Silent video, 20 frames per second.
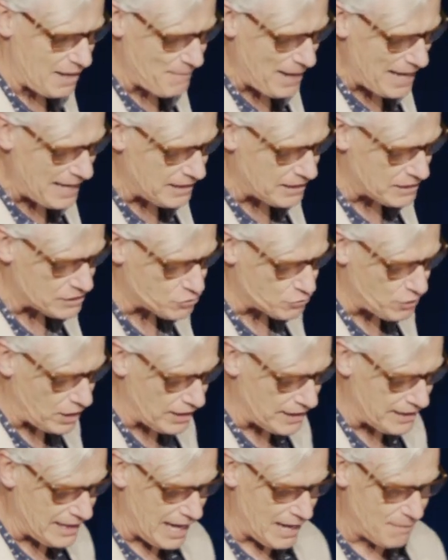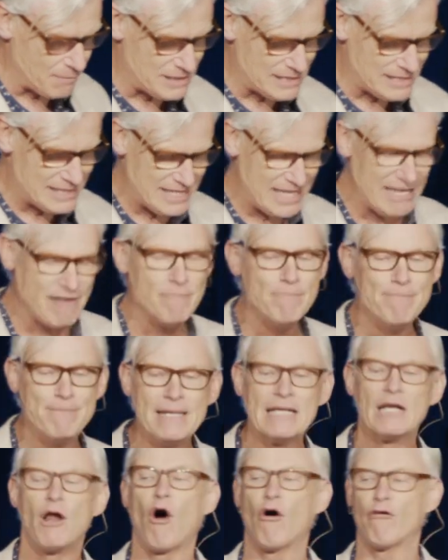man in Australia named Steve
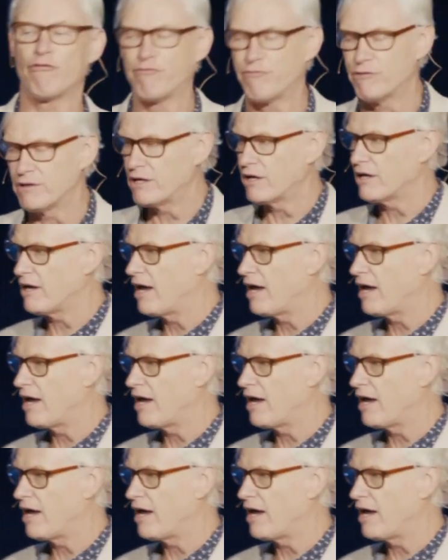Bidoff. We've got